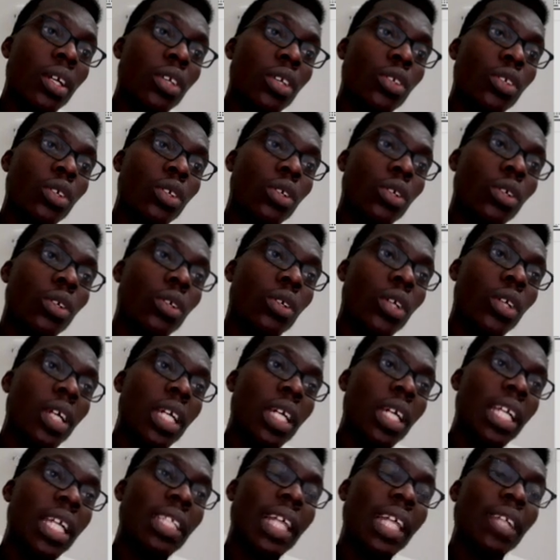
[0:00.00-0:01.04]
So
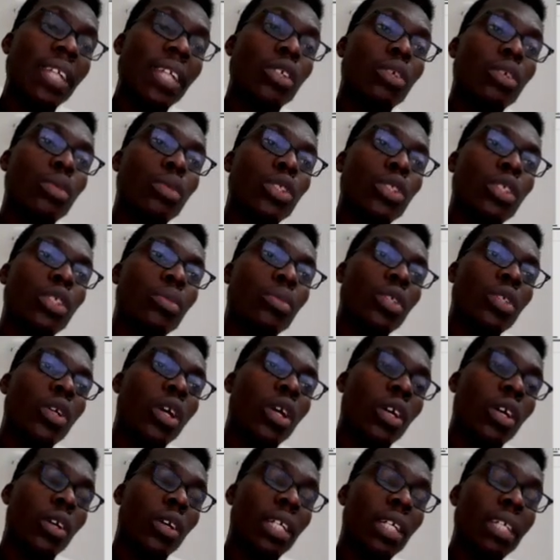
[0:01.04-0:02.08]
inside chromosome,
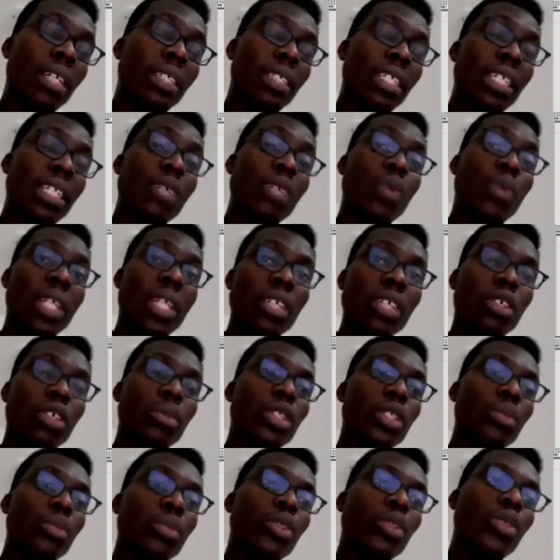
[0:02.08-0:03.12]
or let's say within
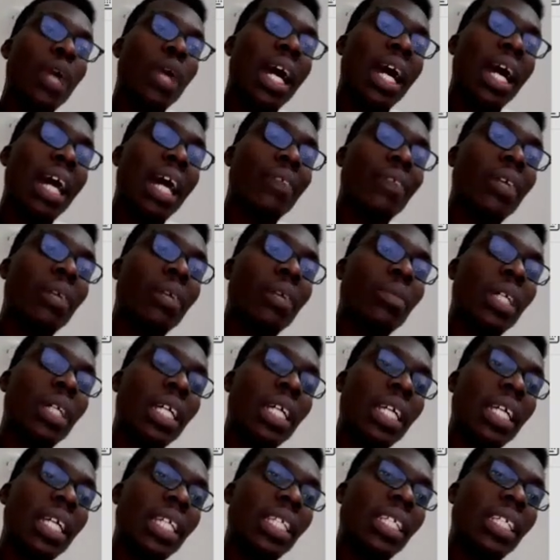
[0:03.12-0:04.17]
chromosomes, you have
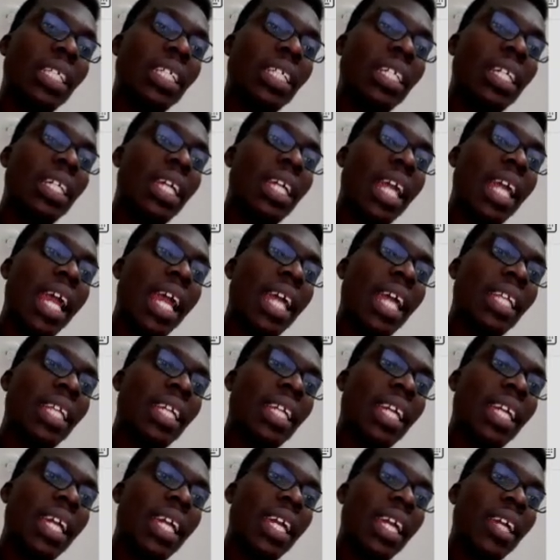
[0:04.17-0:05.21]

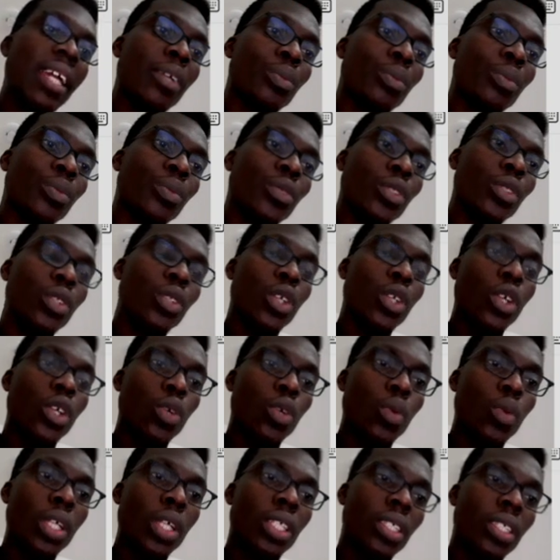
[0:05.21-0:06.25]
DNA,
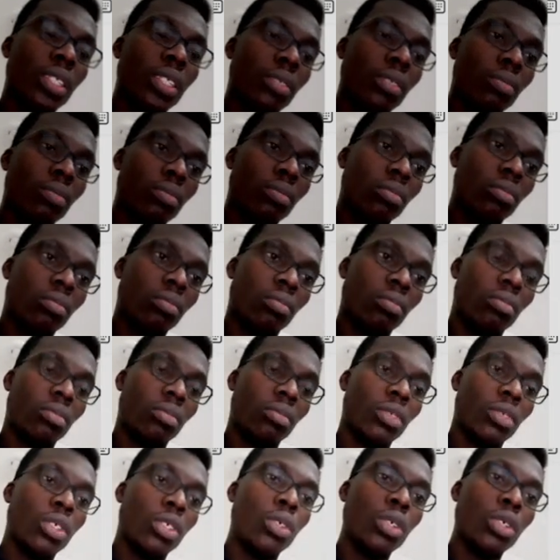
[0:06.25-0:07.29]
which
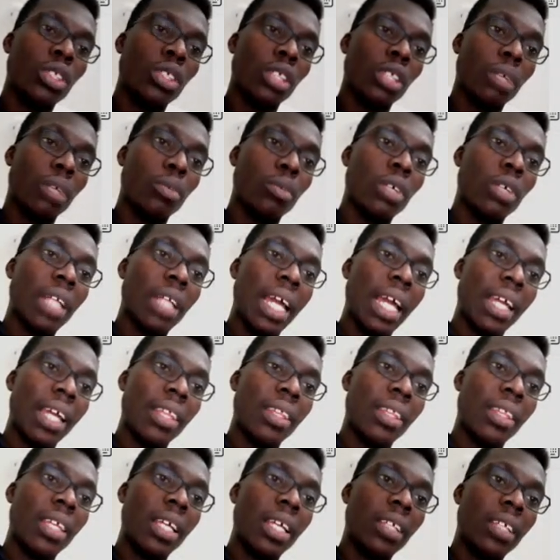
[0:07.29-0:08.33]
looks somewhat
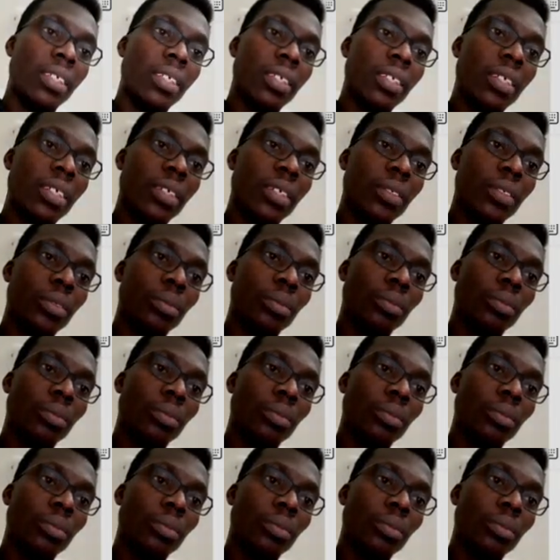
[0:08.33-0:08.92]
like this,